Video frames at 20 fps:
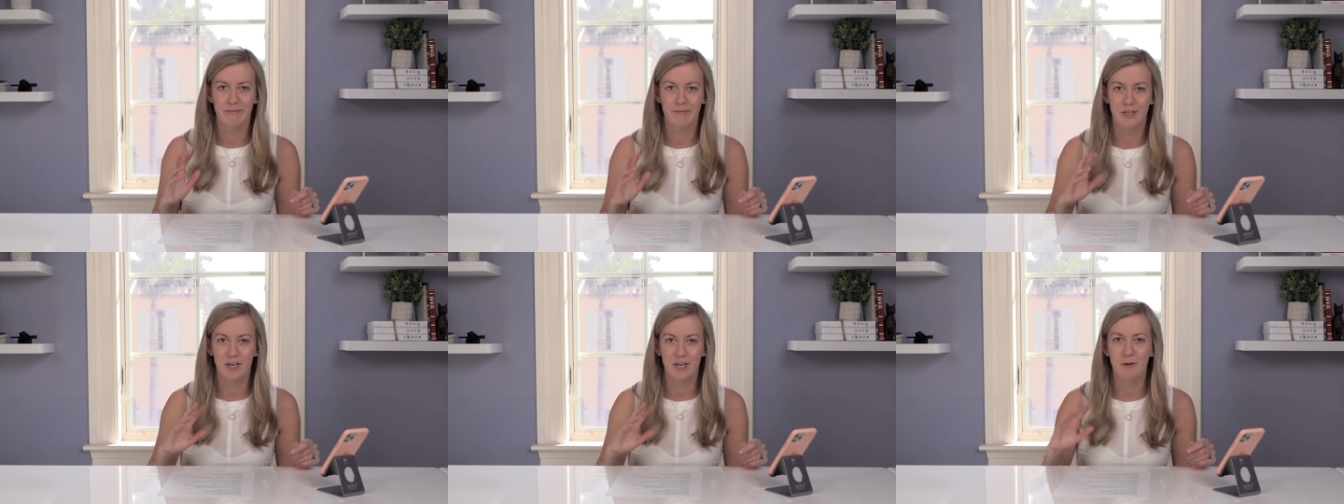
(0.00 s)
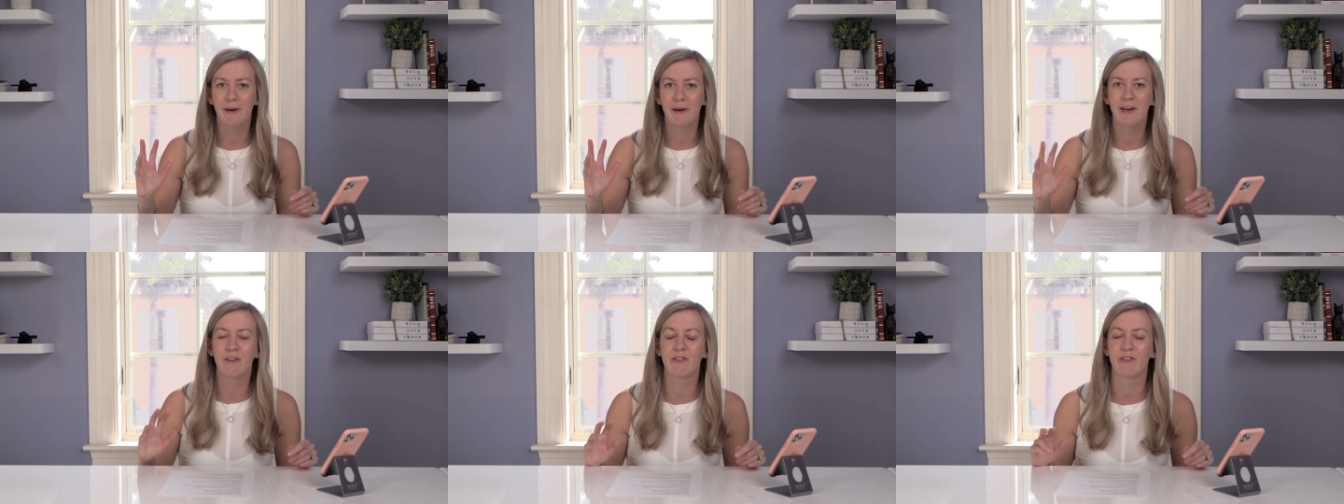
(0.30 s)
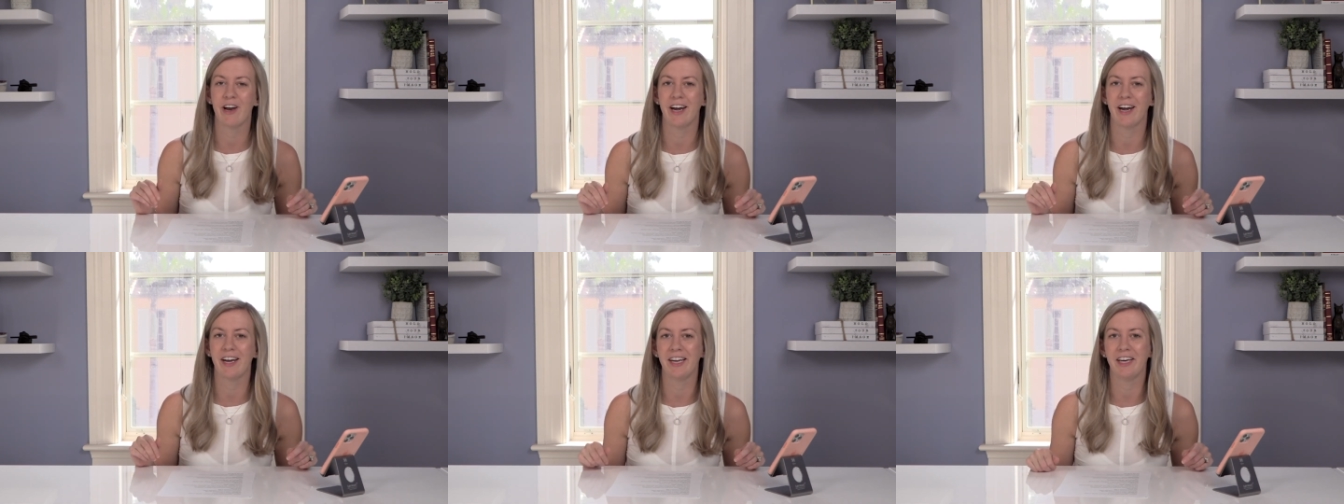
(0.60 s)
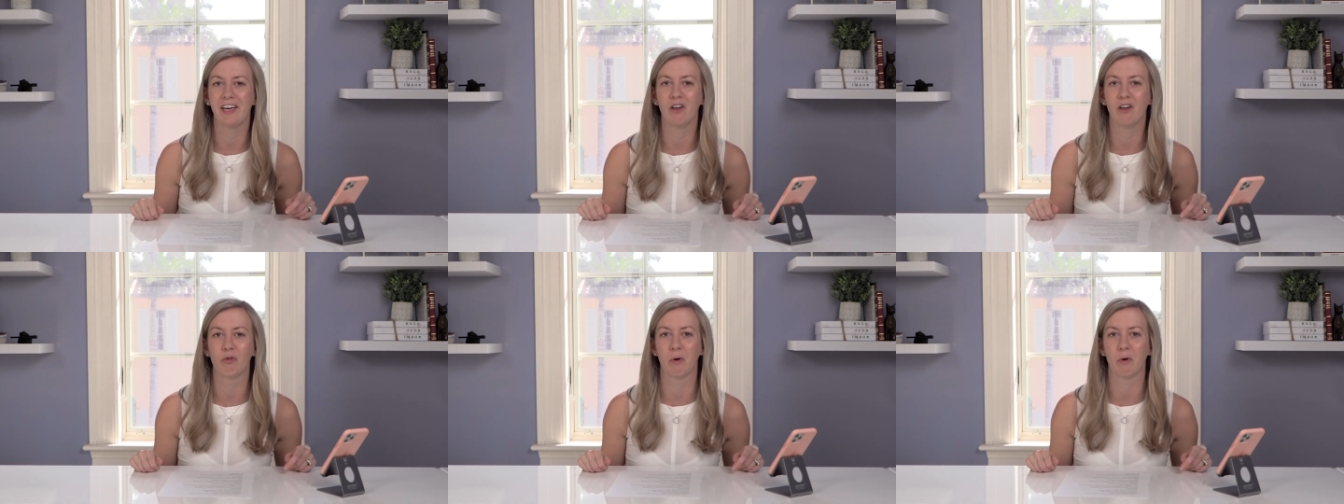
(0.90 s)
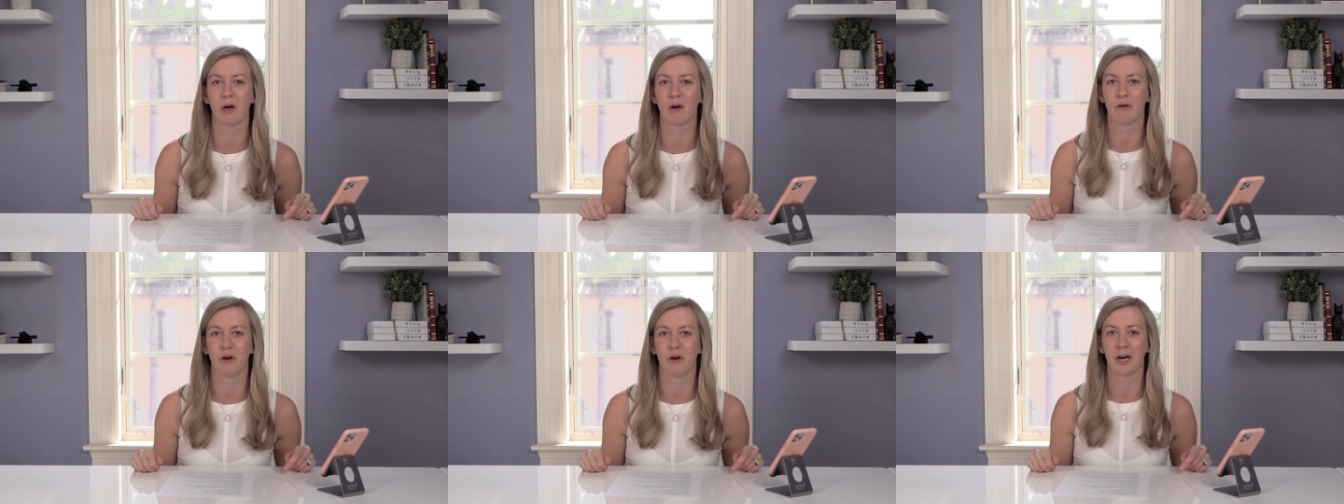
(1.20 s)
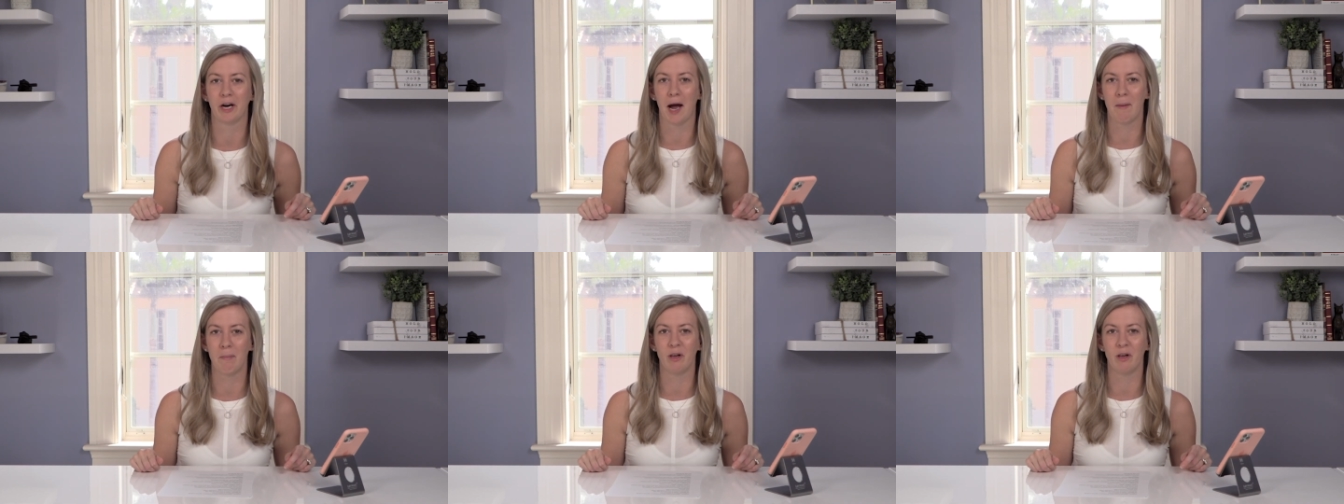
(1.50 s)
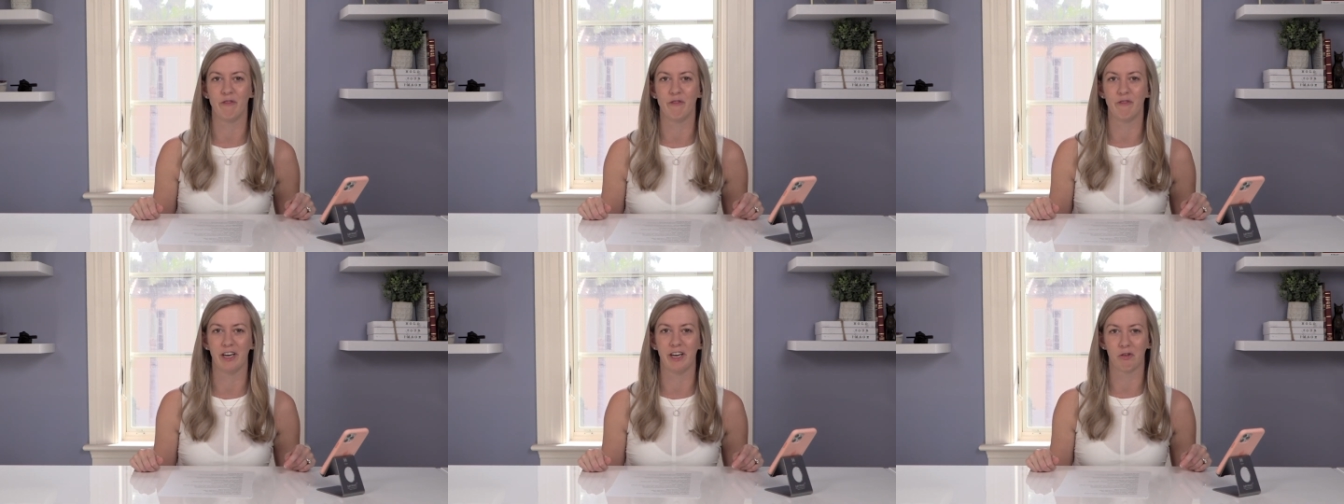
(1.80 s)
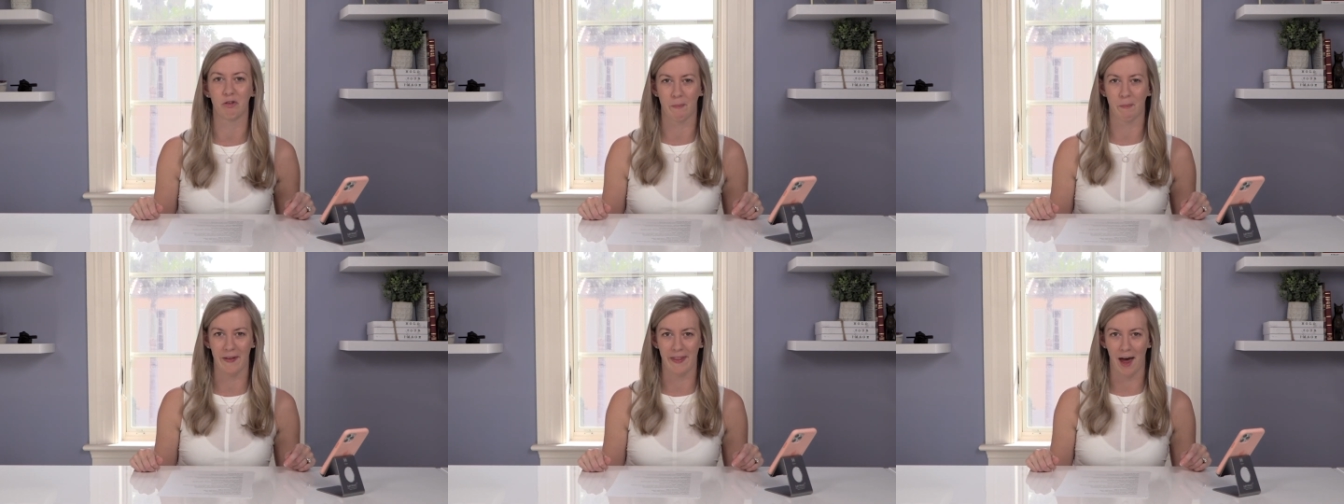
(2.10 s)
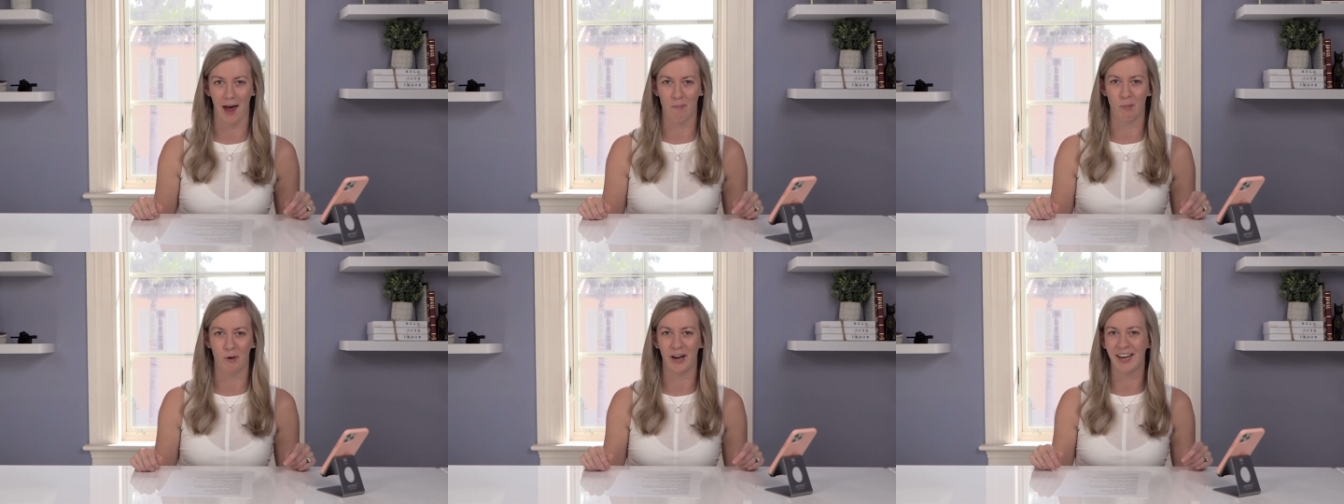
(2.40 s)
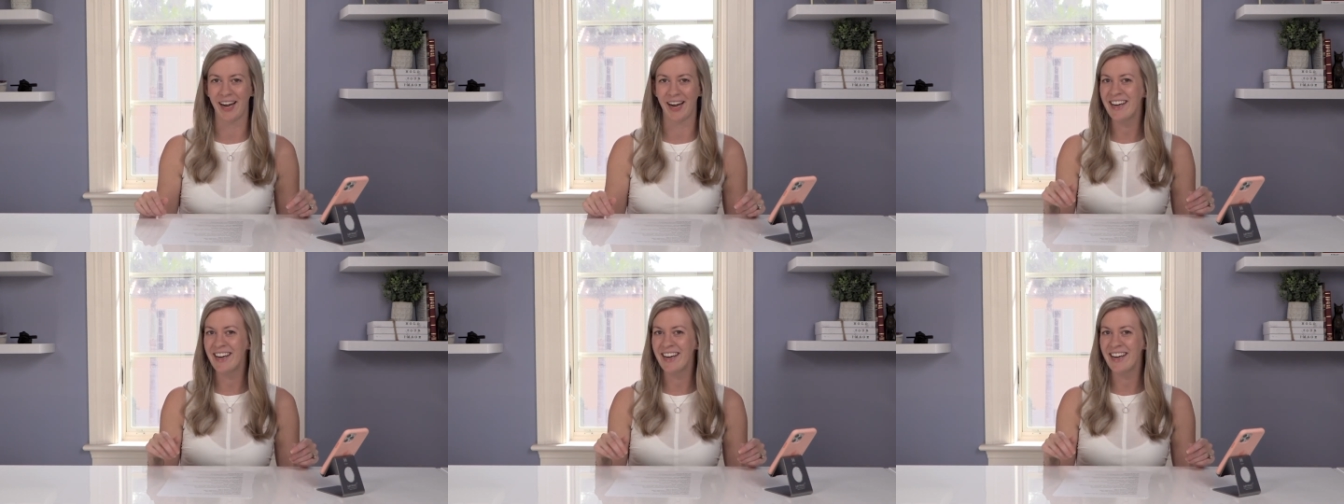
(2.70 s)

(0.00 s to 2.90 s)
She'd been studying his work for a couple of years by that point.